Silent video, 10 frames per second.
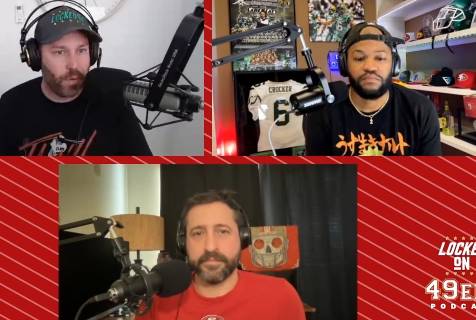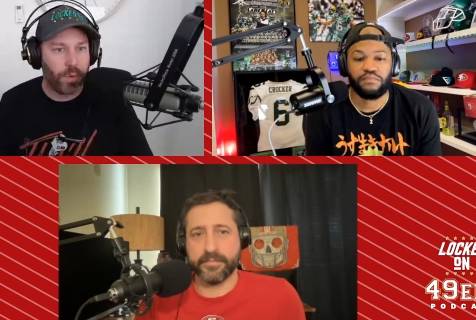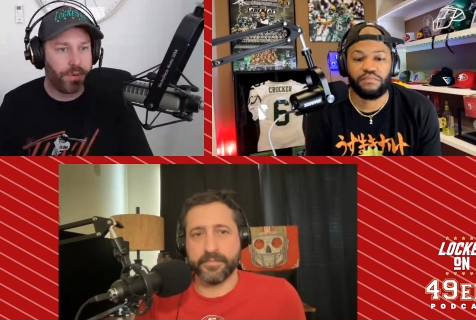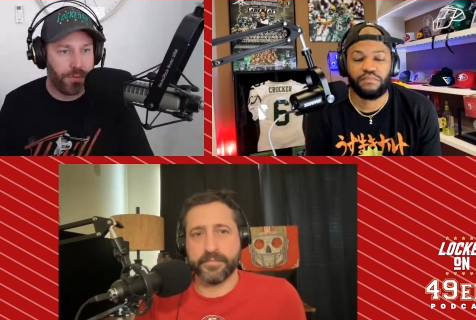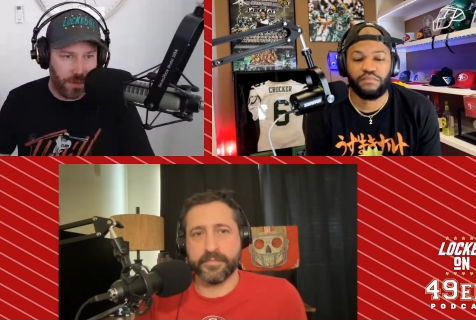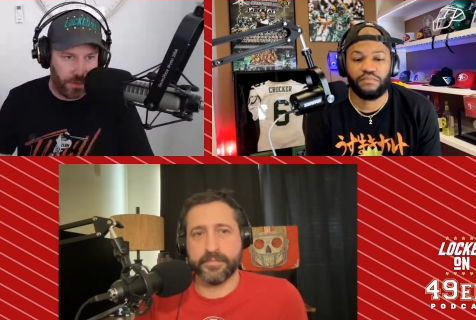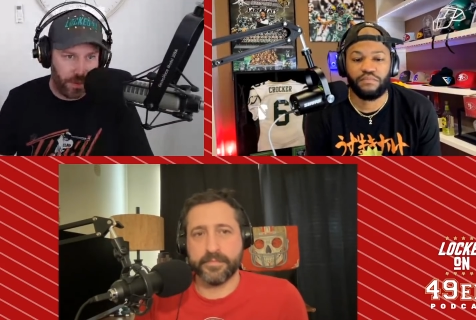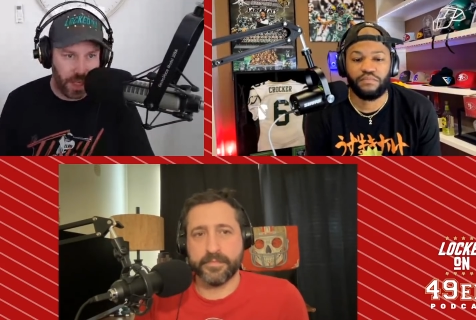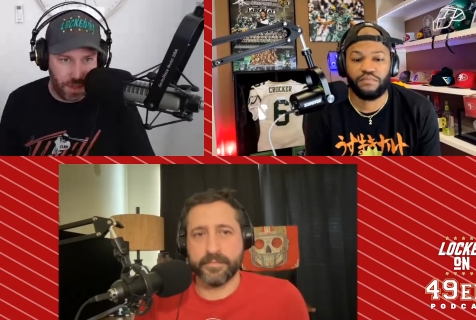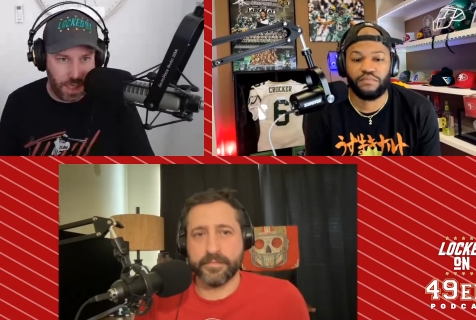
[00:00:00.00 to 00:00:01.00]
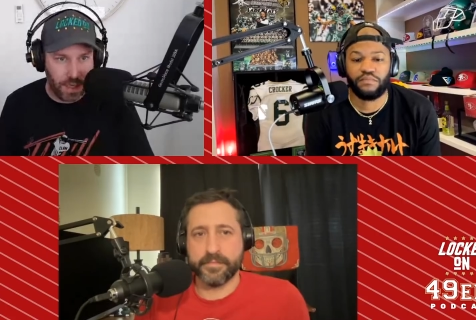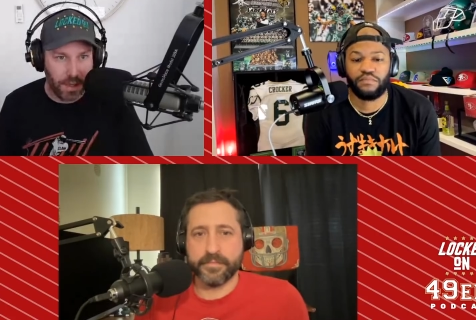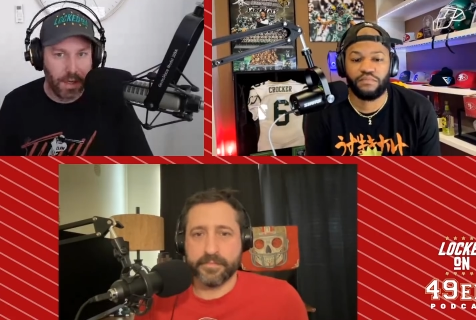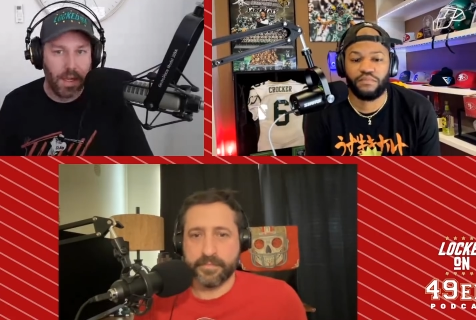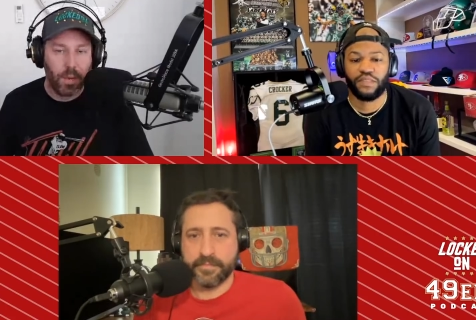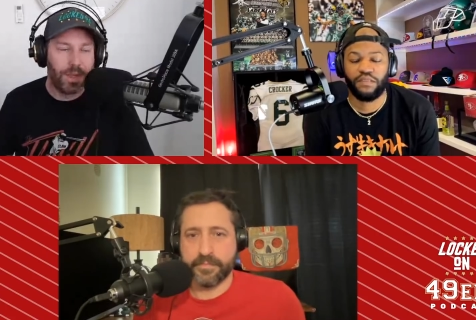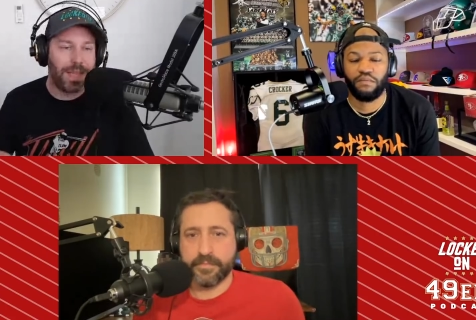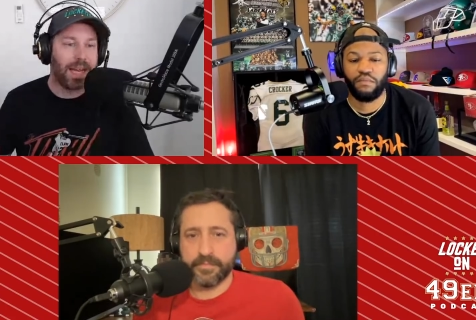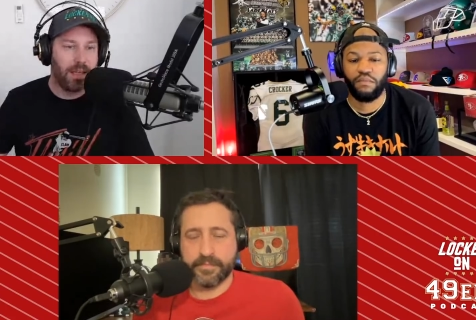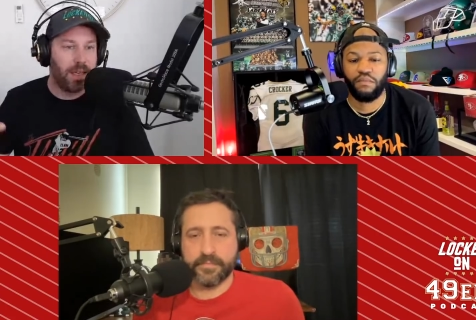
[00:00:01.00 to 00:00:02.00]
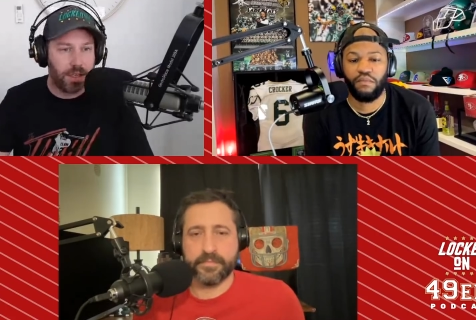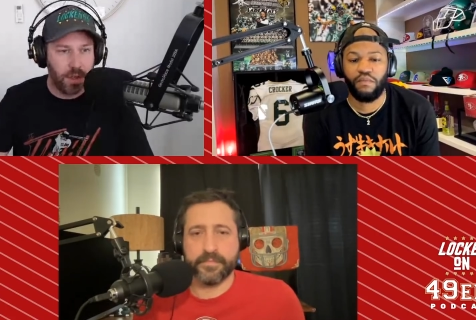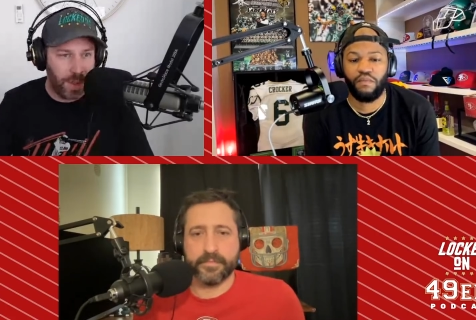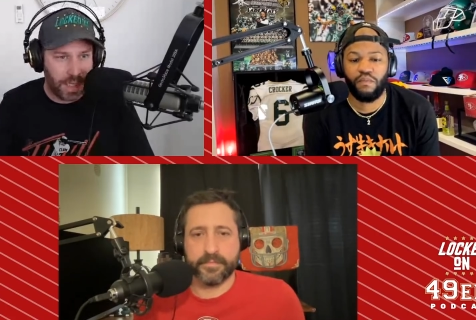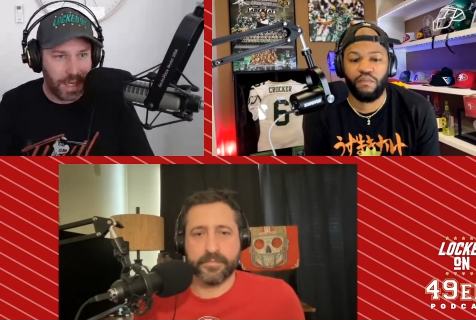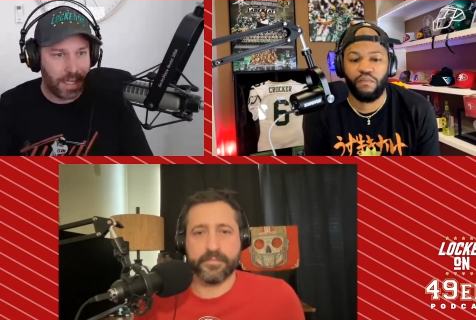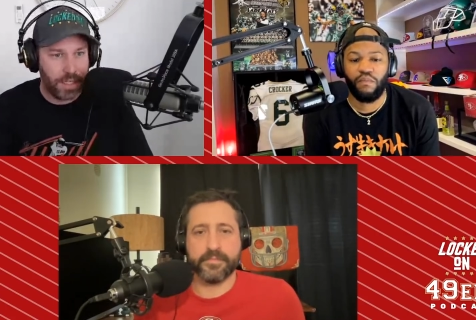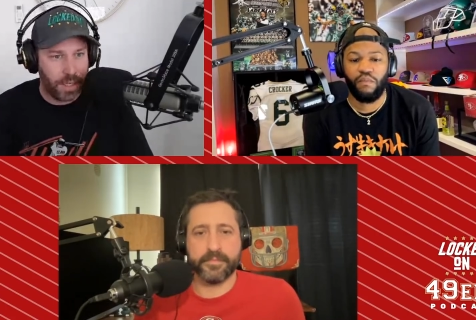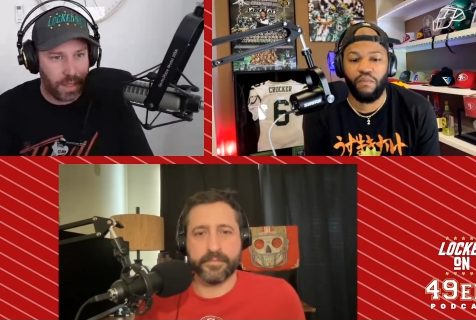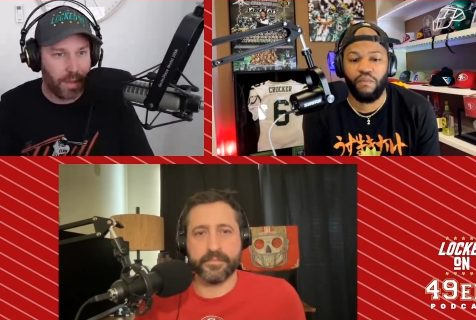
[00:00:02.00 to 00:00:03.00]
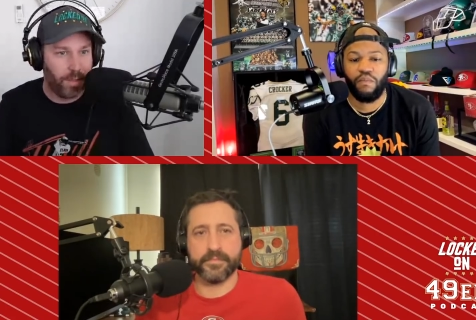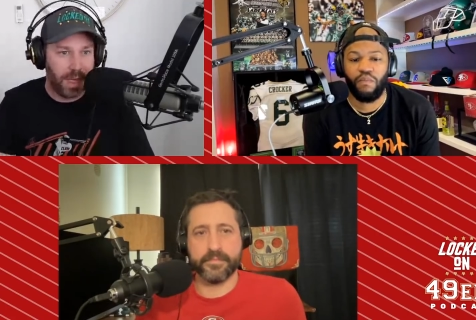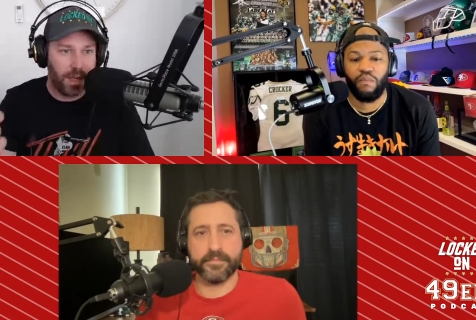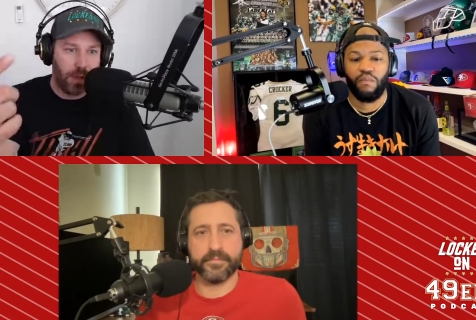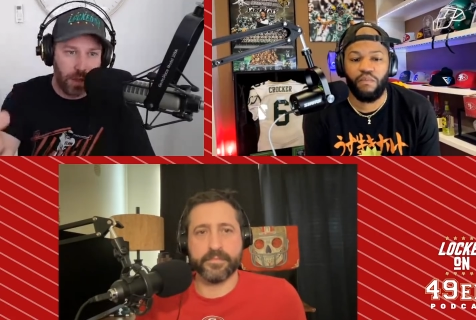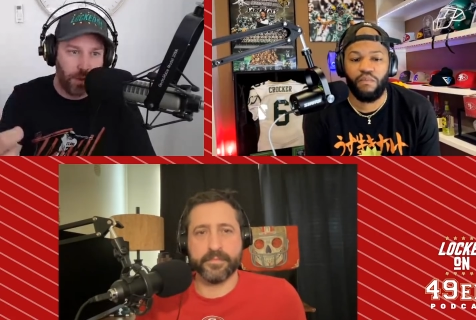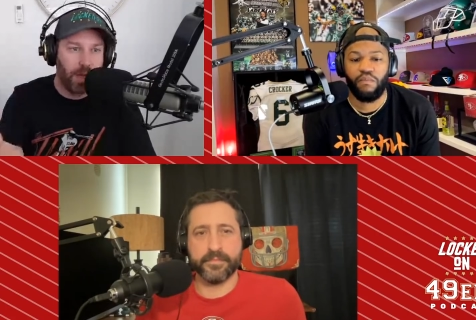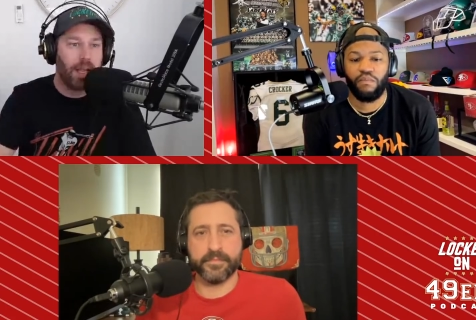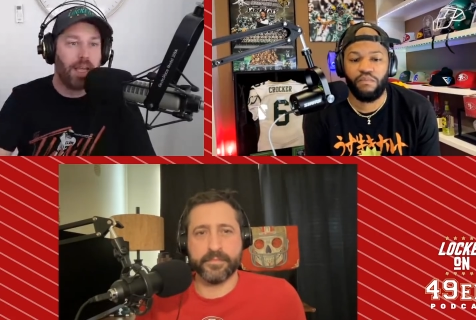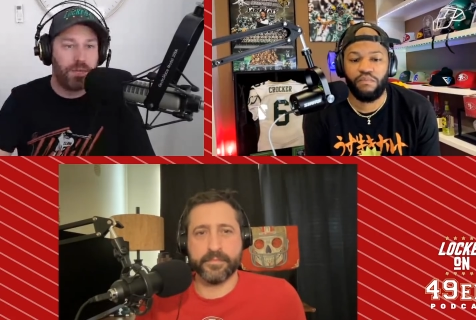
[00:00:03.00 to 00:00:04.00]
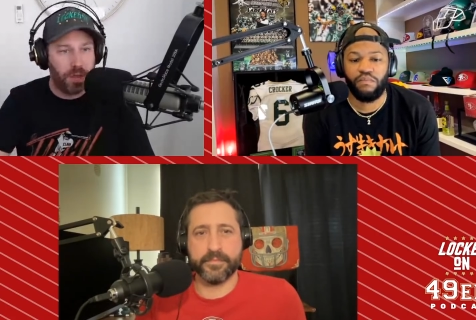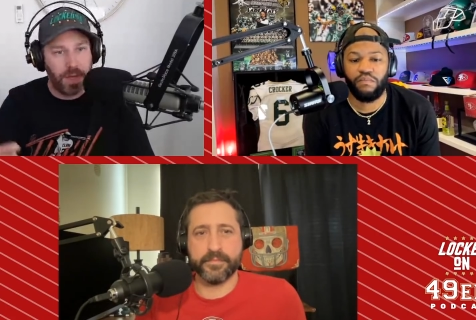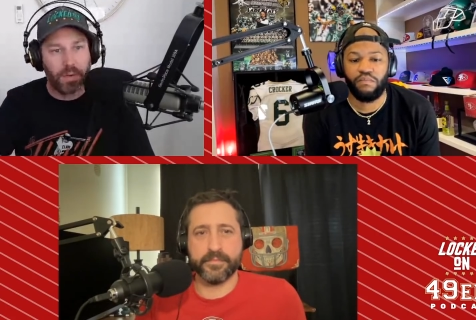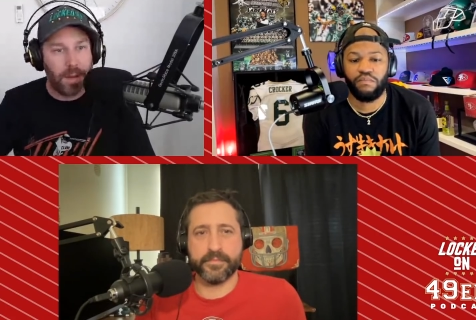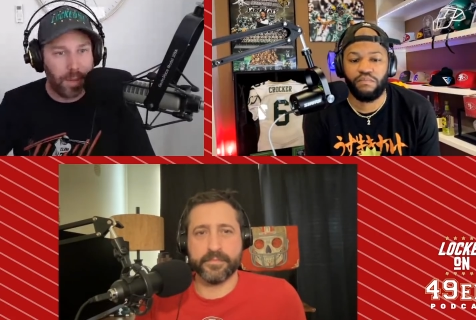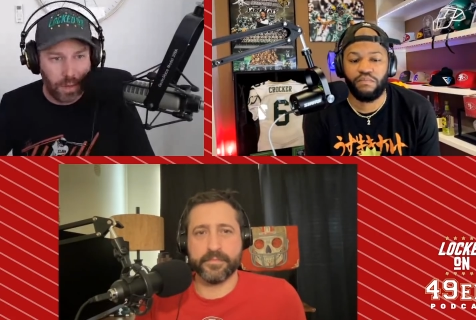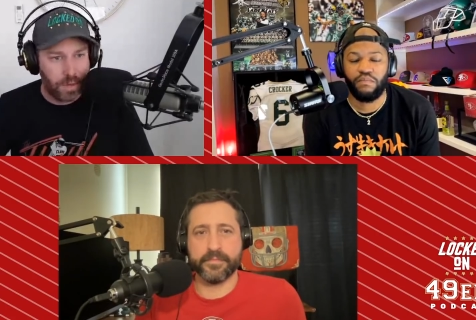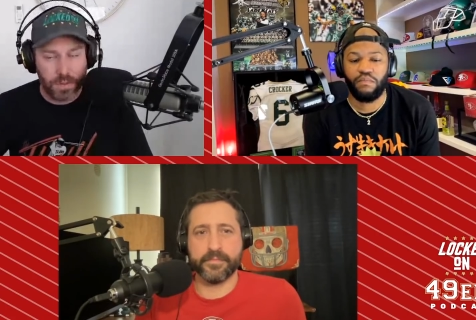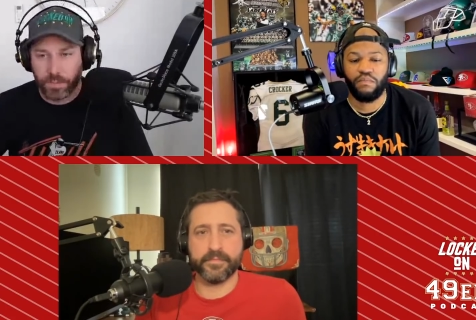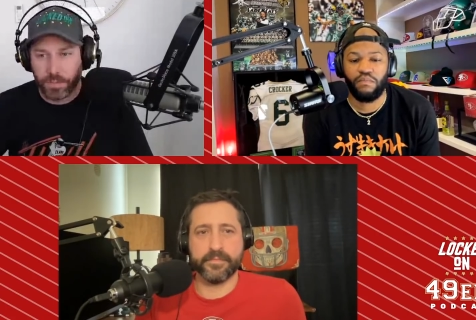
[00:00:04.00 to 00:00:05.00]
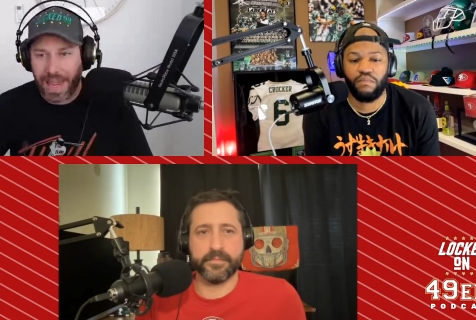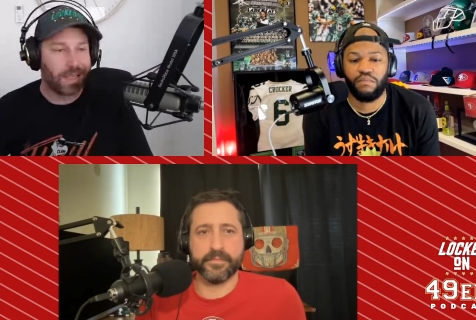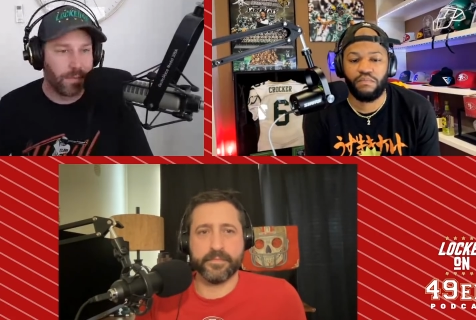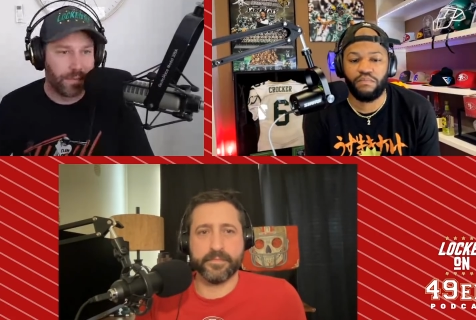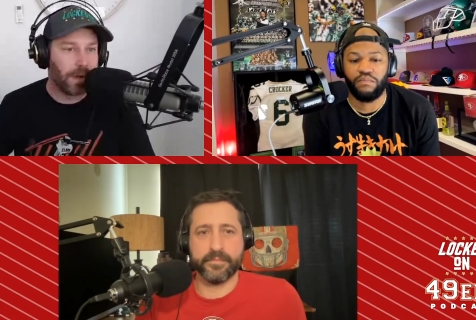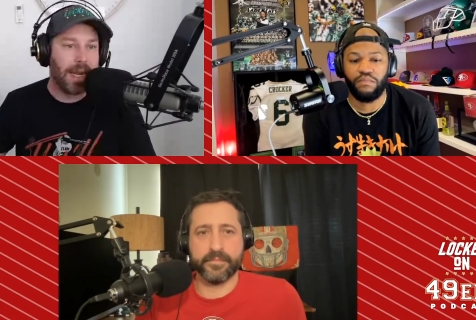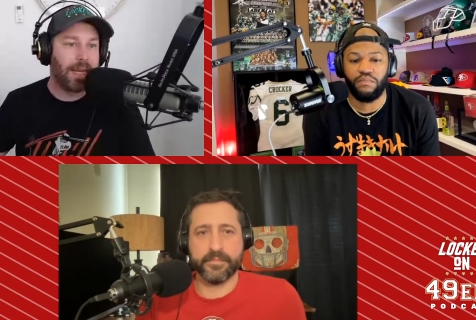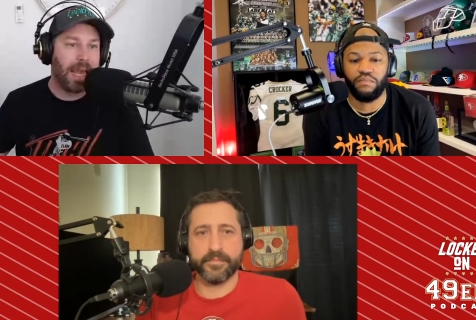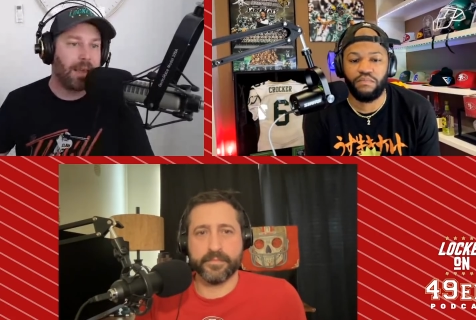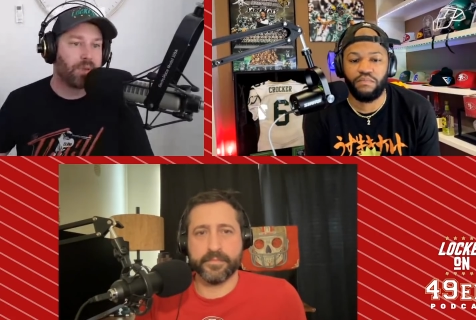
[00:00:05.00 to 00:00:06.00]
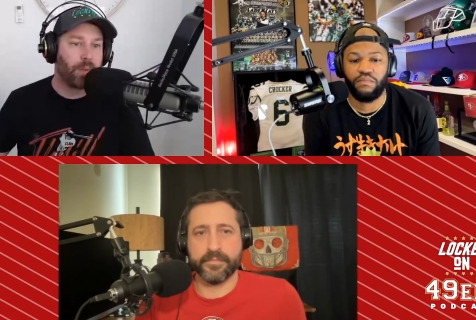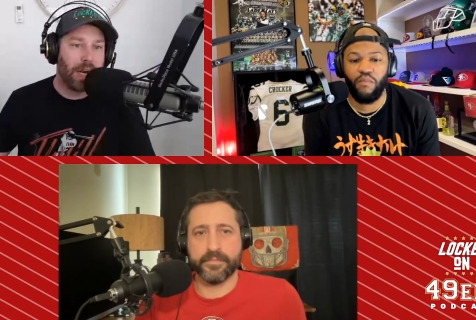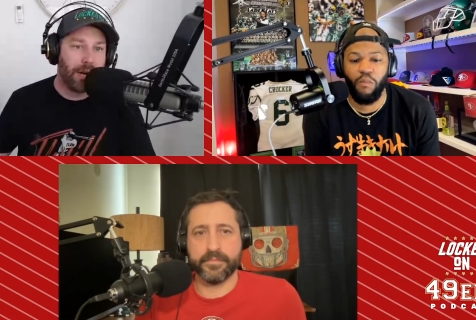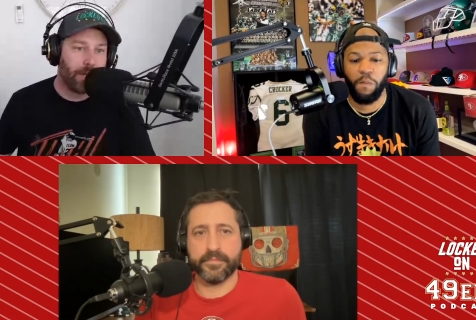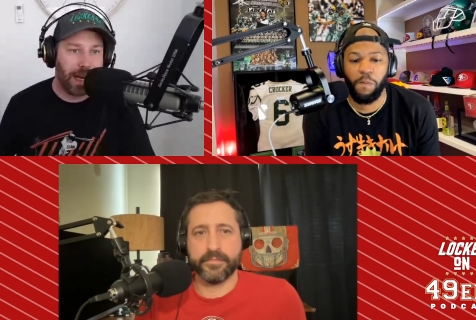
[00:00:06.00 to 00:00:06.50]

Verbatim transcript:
Speaker 1: fourth or fifth this year with that conditional pick next year that could be a two if Jimmy Garoppolo's active for eight games or whatever.